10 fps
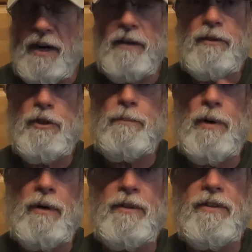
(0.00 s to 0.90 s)
I should
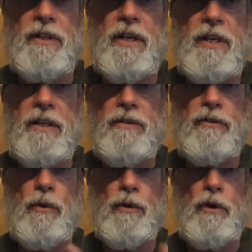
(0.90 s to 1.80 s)
probably say,
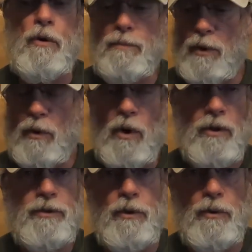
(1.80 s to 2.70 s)
so the GoPro also